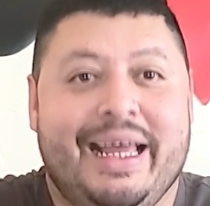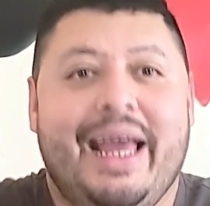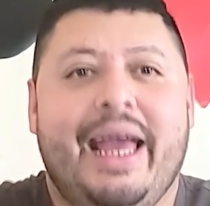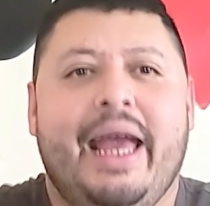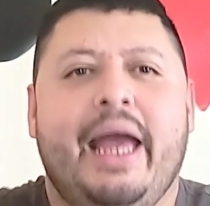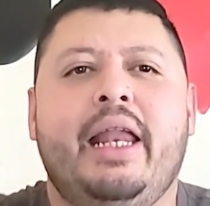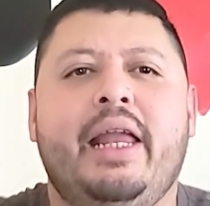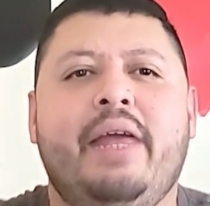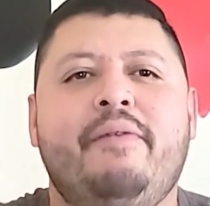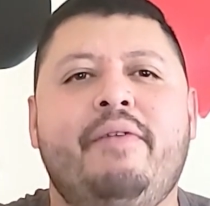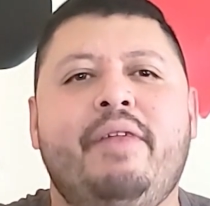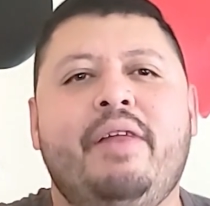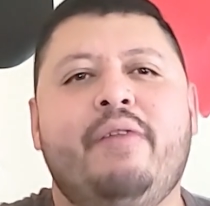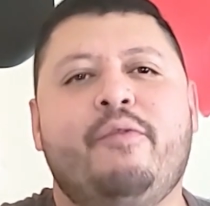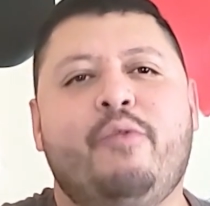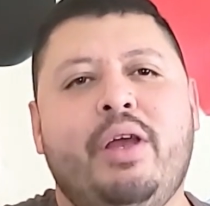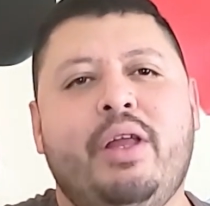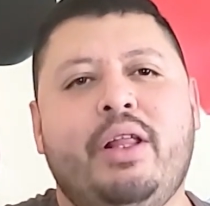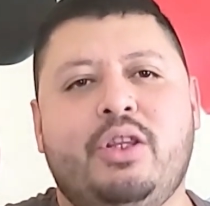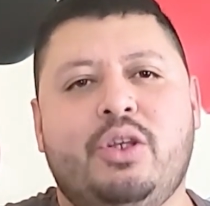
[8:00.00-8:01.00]
And even if
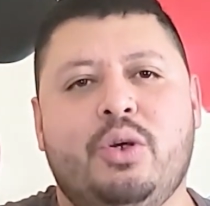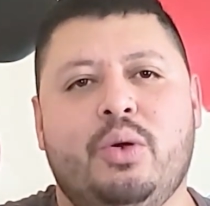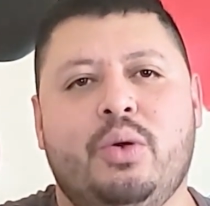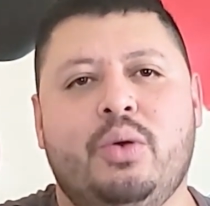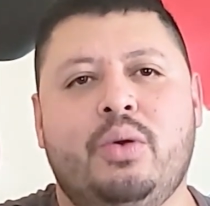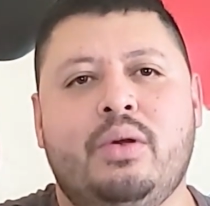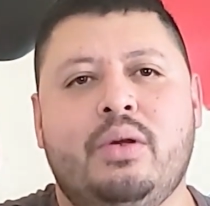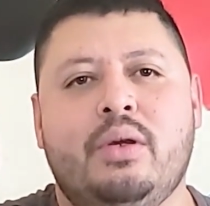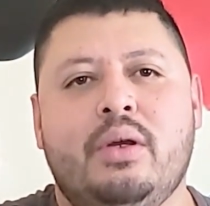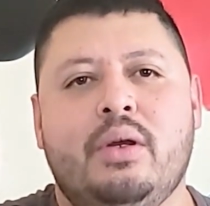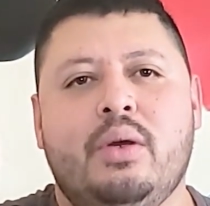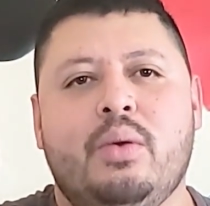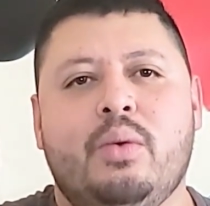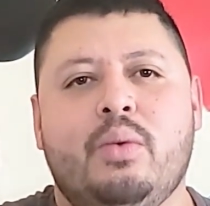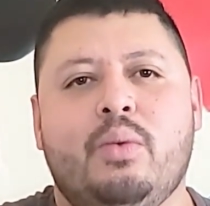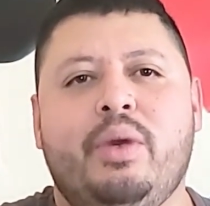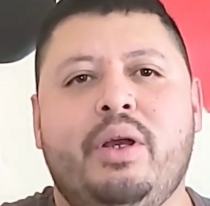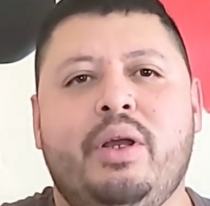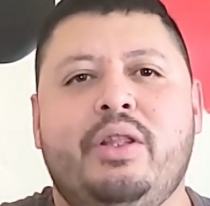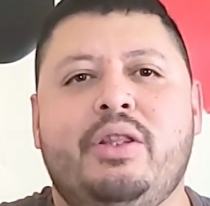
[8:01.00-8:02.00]
we do,
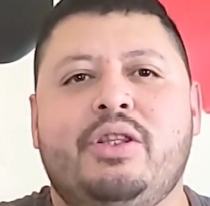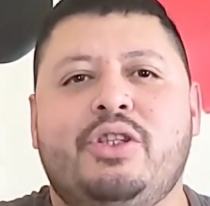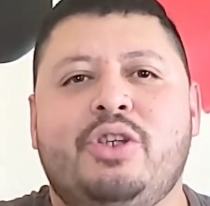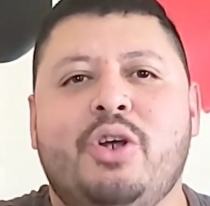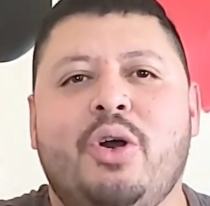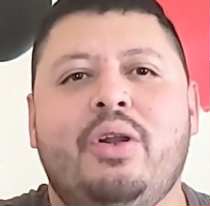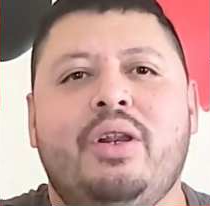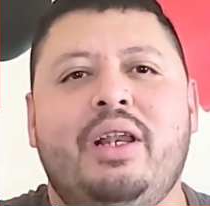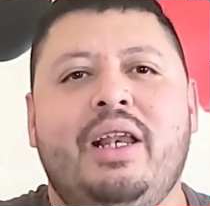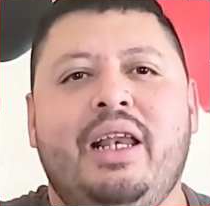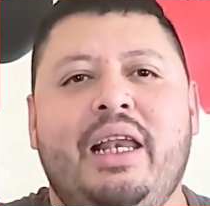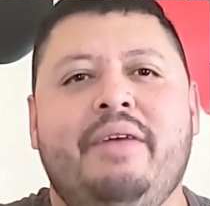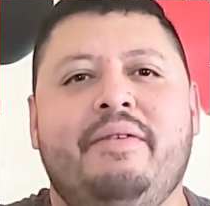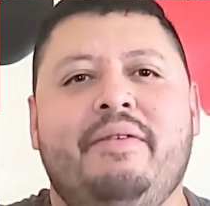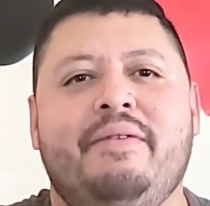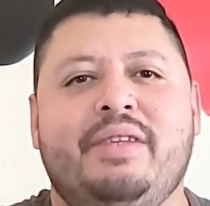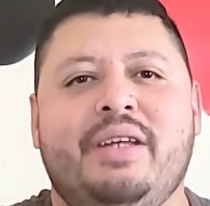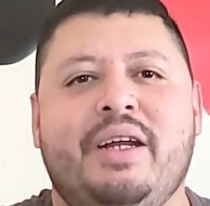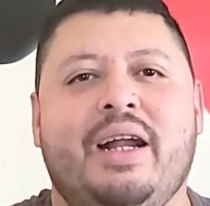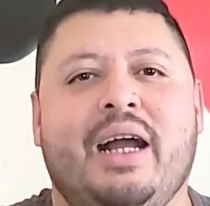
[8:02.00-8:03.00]
we don't
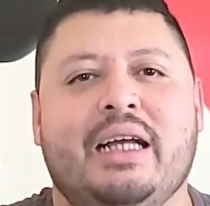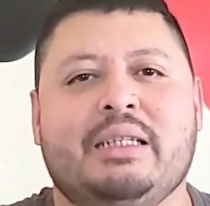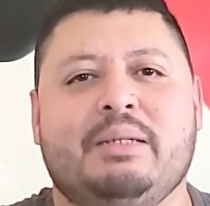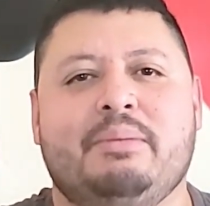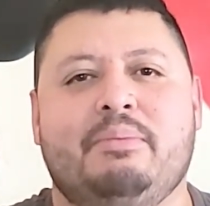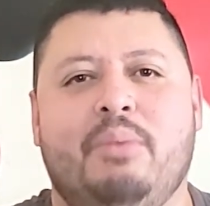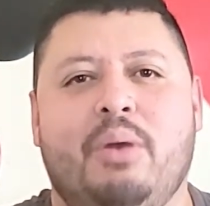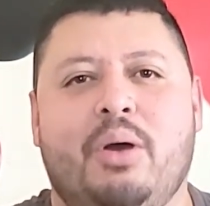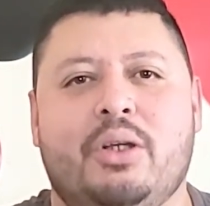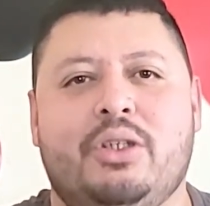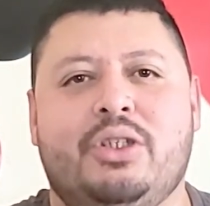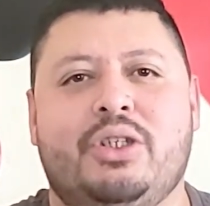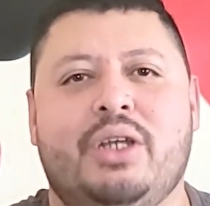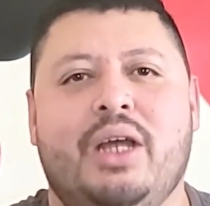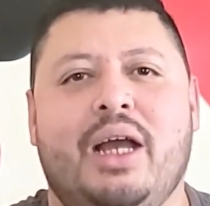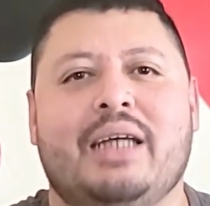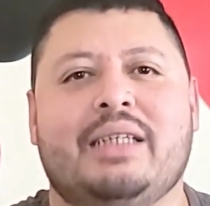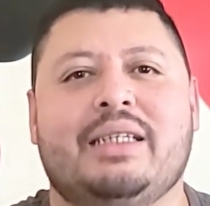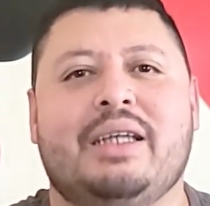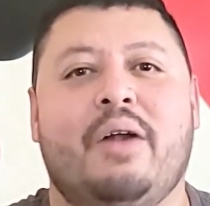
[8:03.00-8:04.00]
live there as much
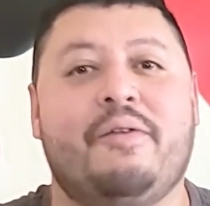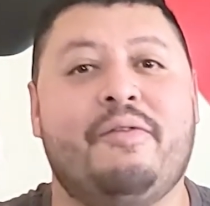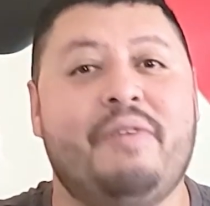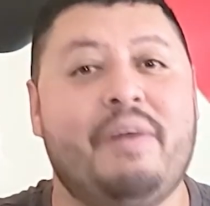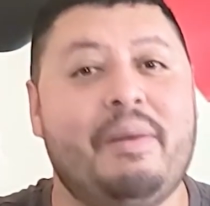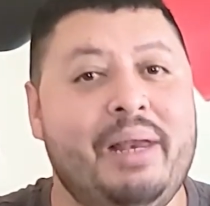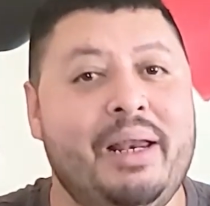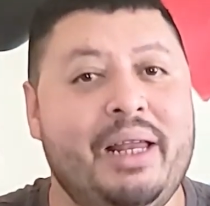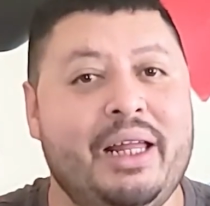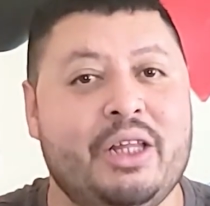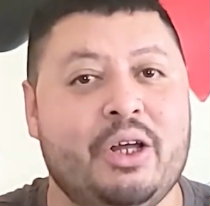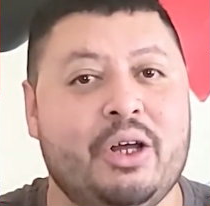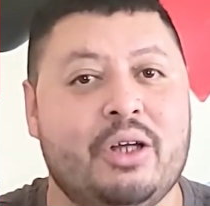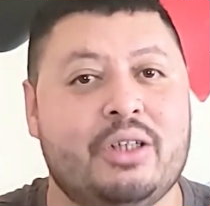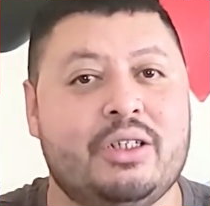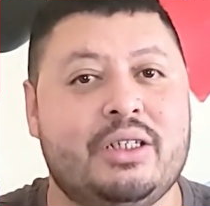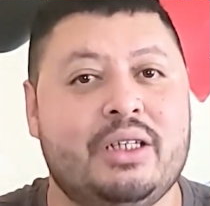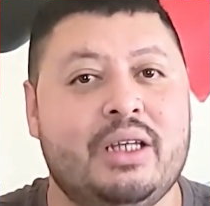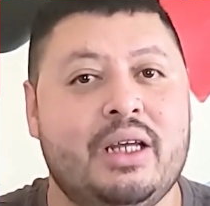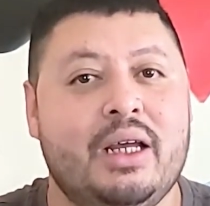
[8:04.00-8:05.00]
as our family
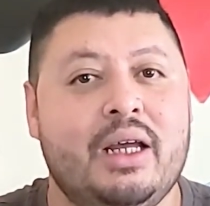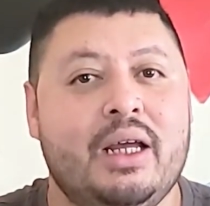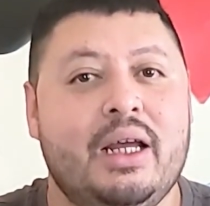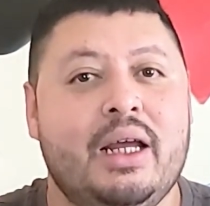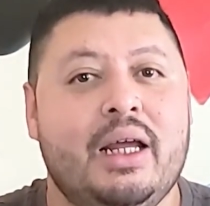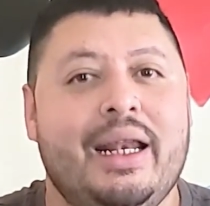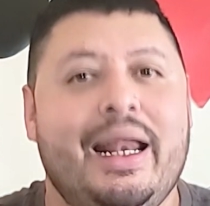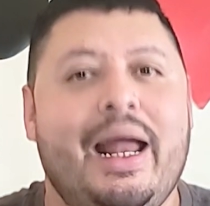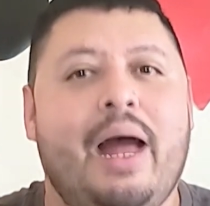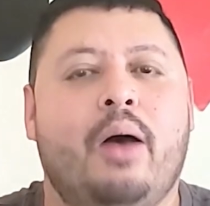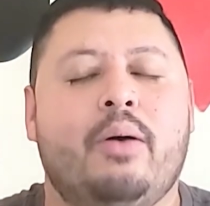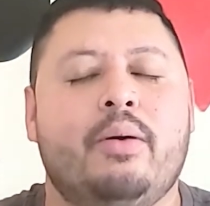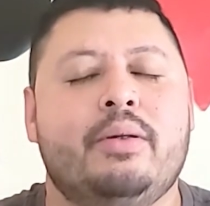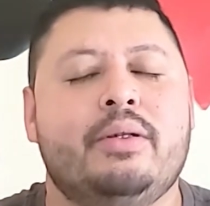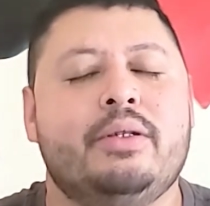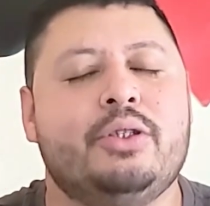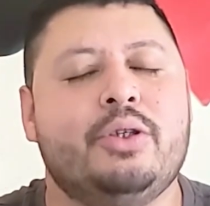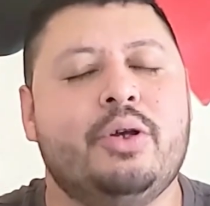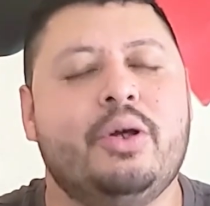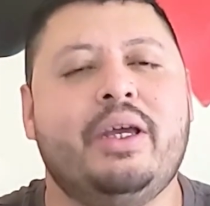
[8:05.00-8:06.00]
does. Now,
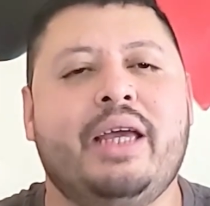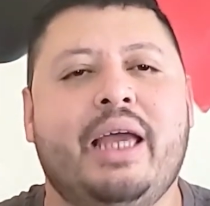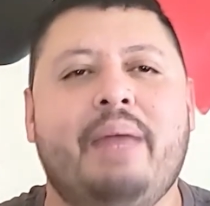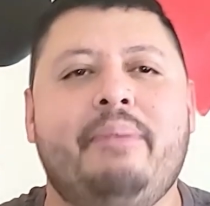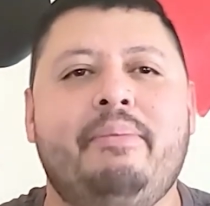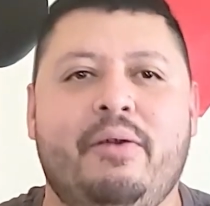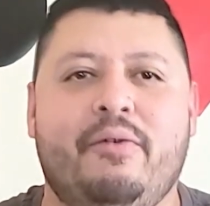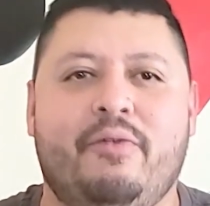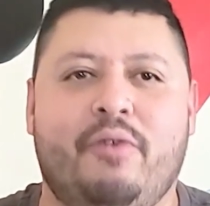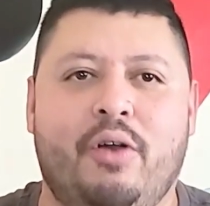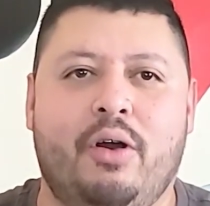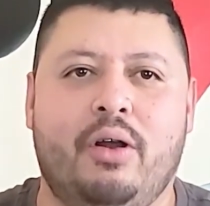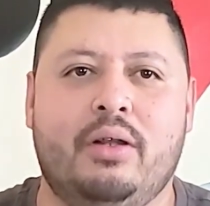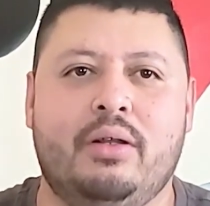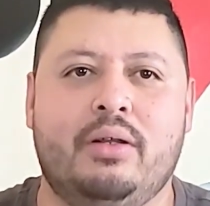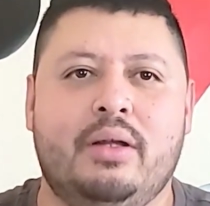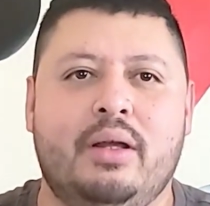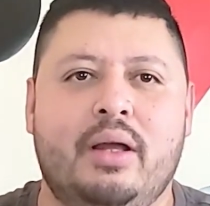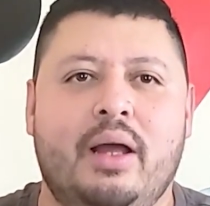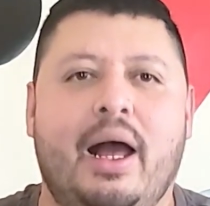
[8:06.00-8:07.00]
don't get me wrong.
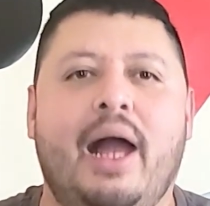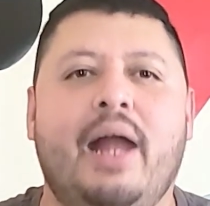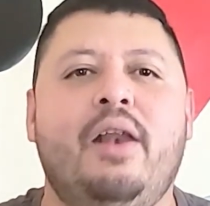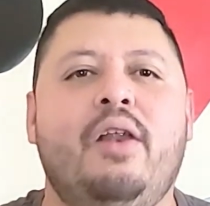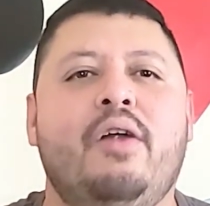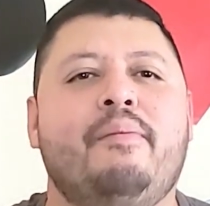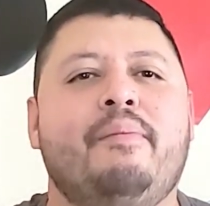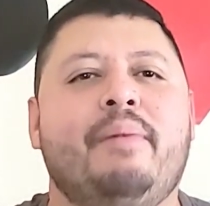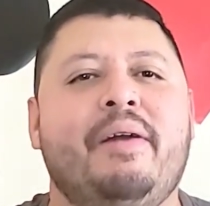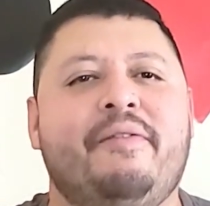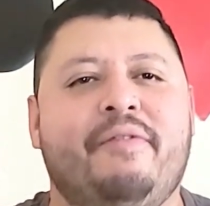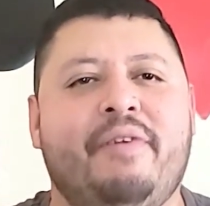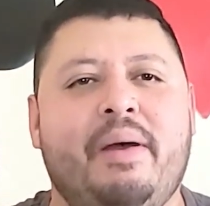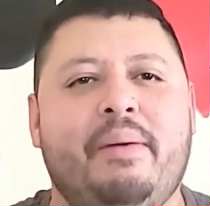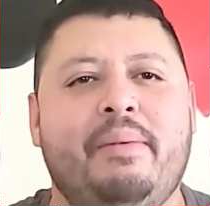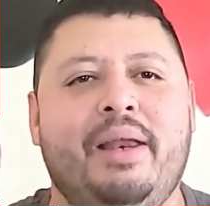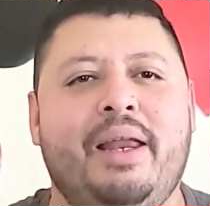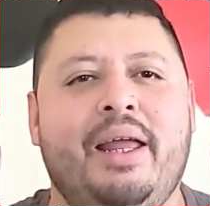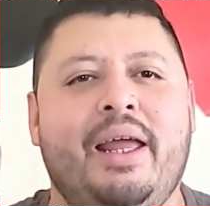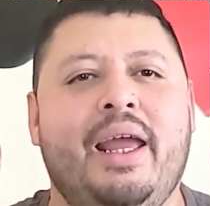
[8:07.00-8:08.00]
I love my
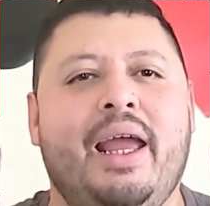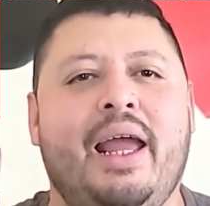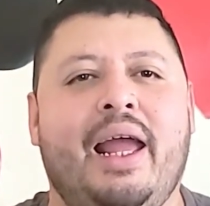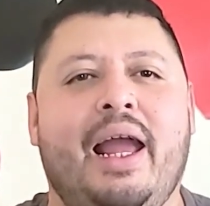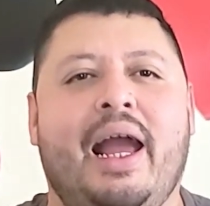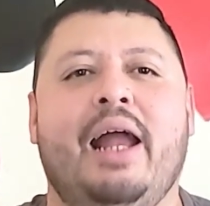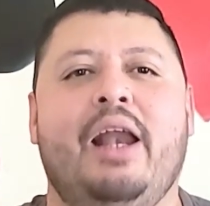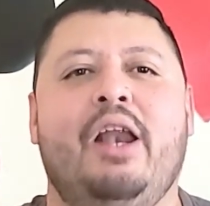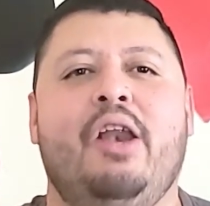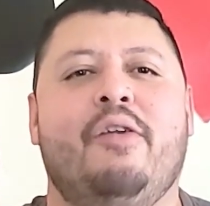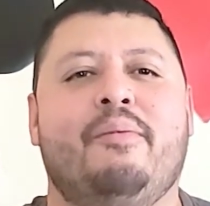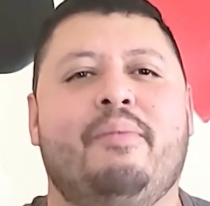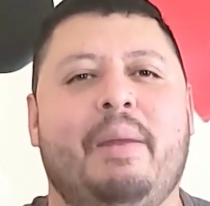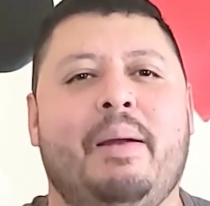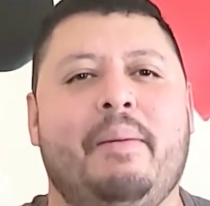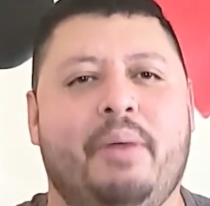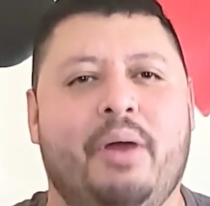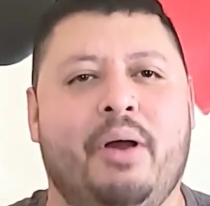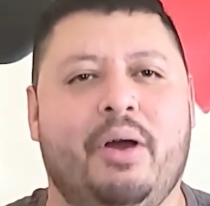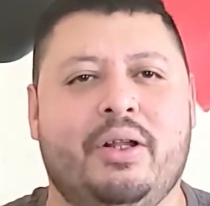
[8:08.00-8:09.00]
family, I love my
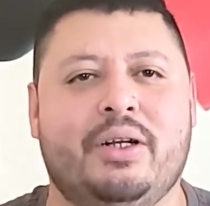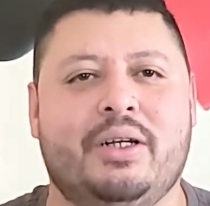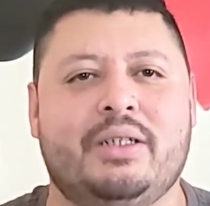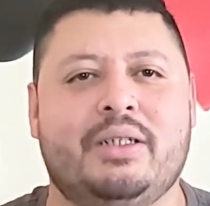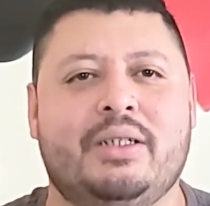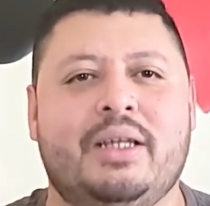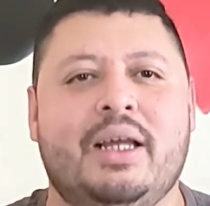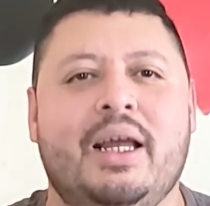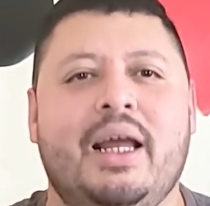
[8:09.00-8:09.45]
brothers.